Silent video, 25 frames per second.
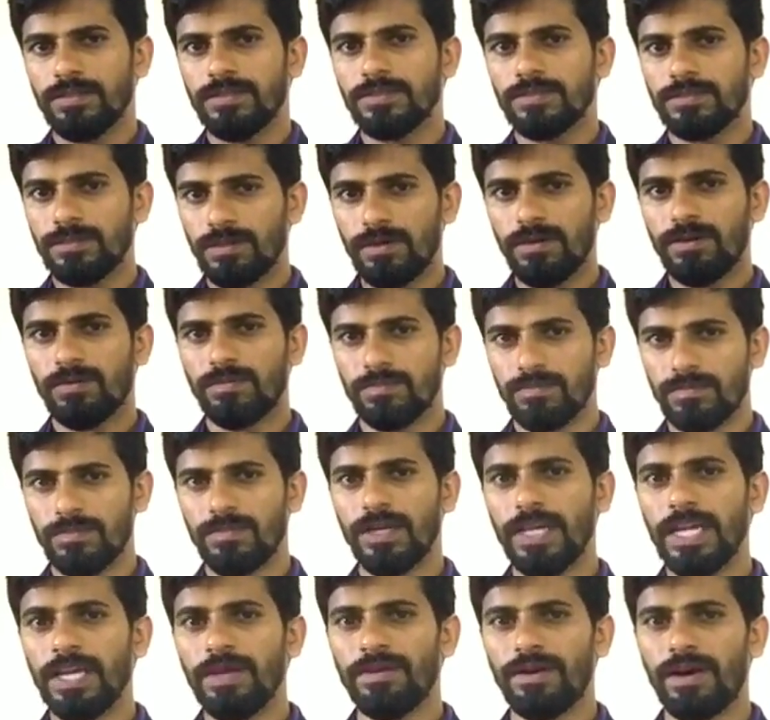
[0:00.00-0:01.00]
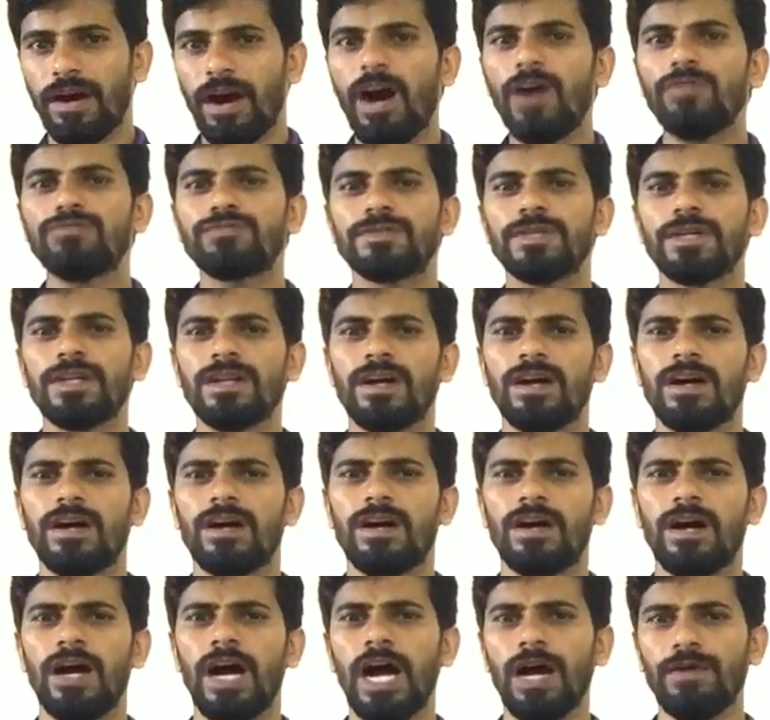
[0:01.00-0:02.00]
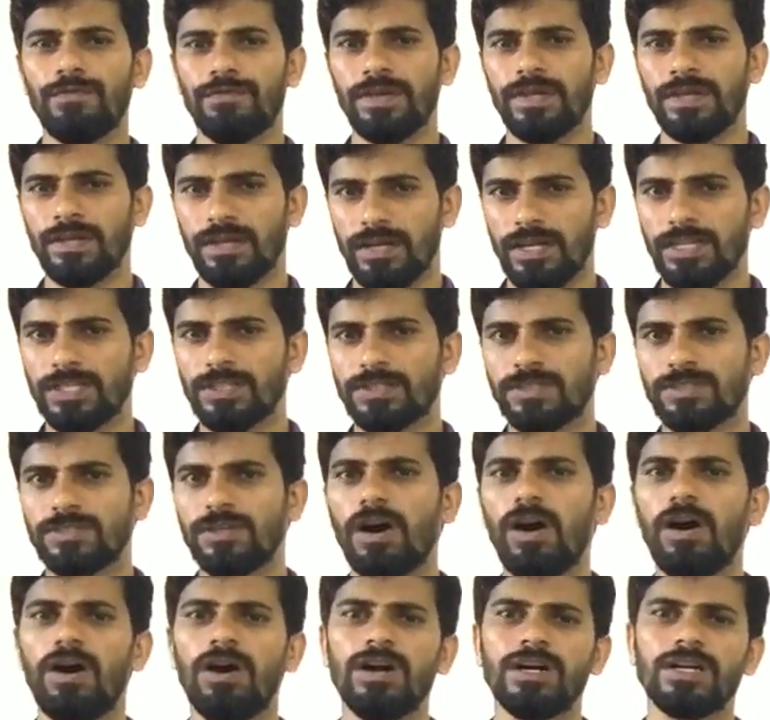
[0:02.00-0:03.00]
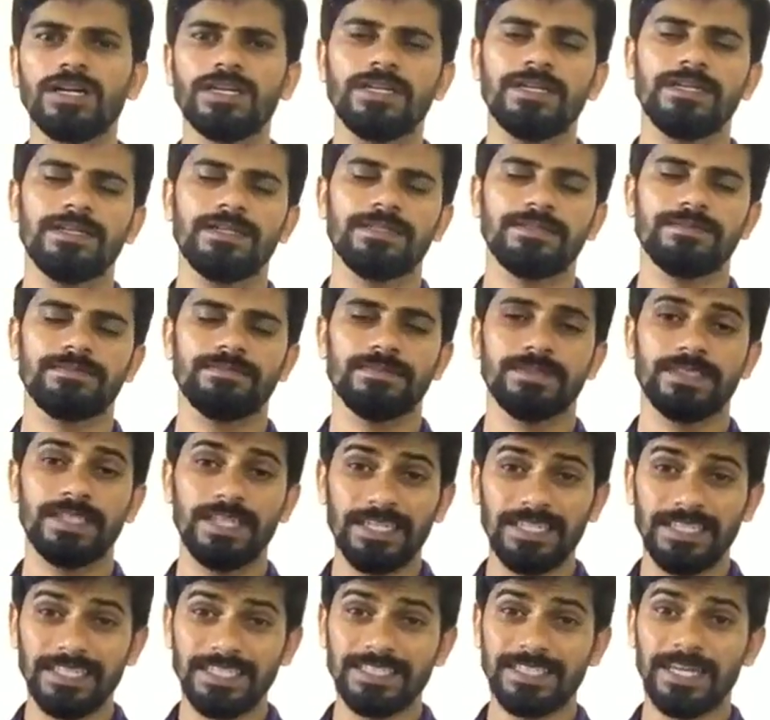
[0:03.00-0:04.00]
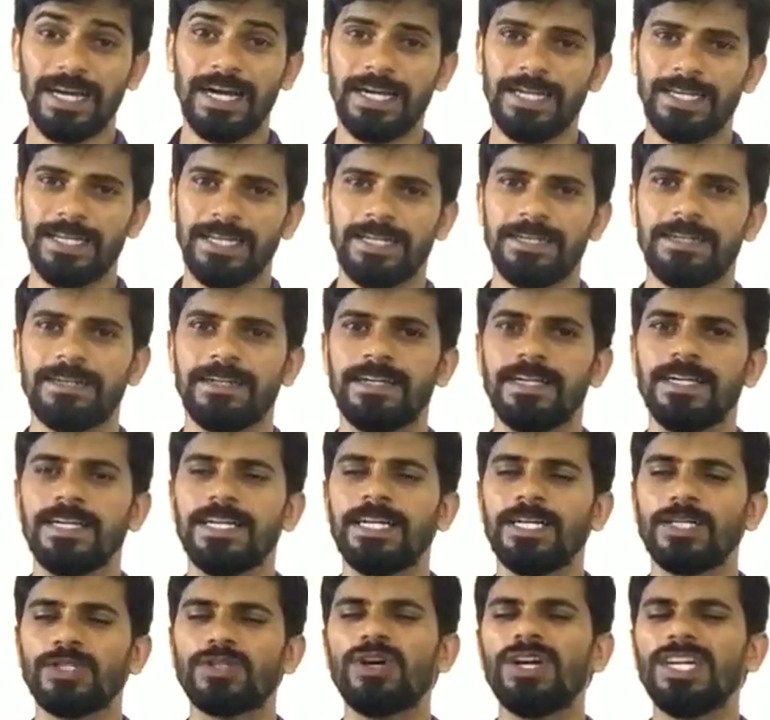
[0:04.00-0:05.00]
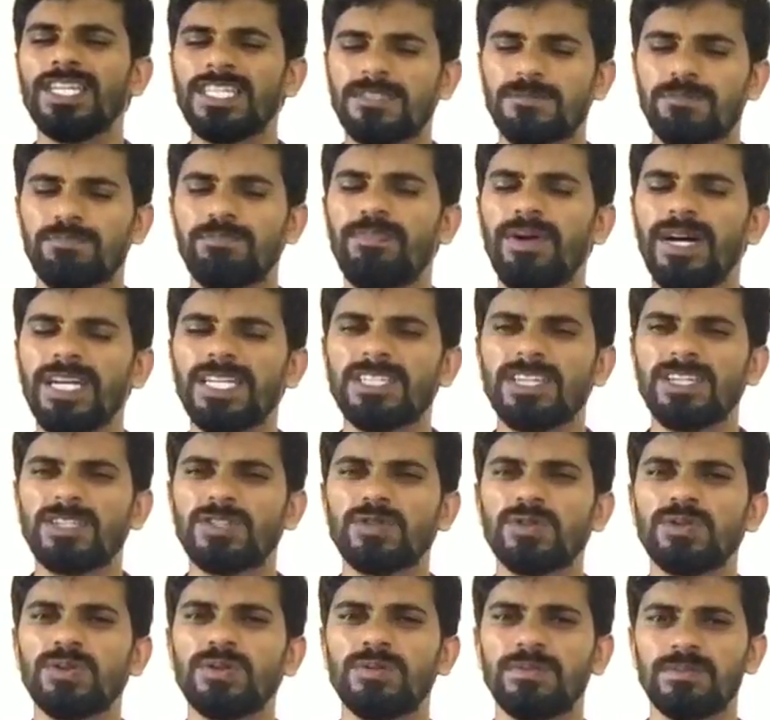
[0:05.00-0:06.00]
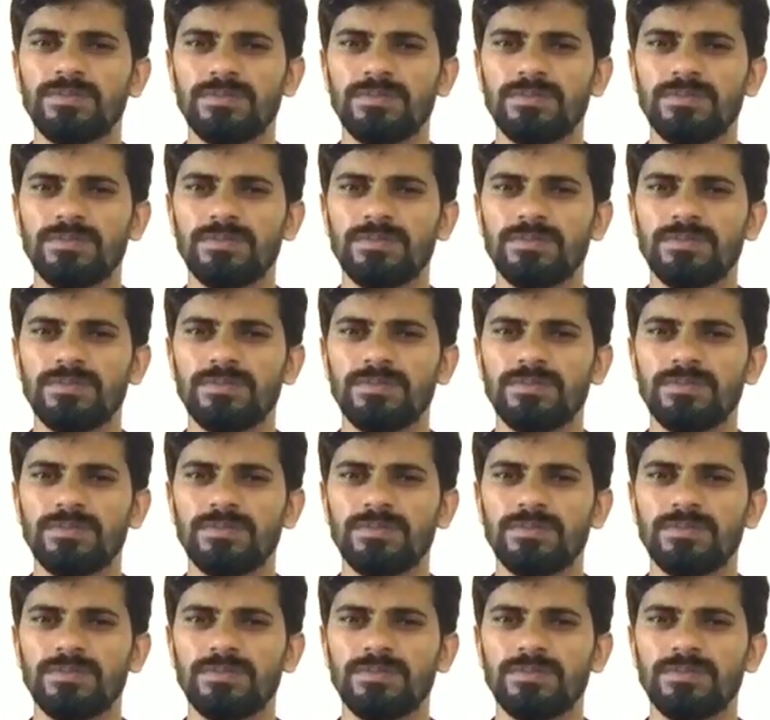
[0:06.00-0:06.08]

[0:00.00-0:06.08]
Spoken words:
So after having a talk, they decided, so it's better to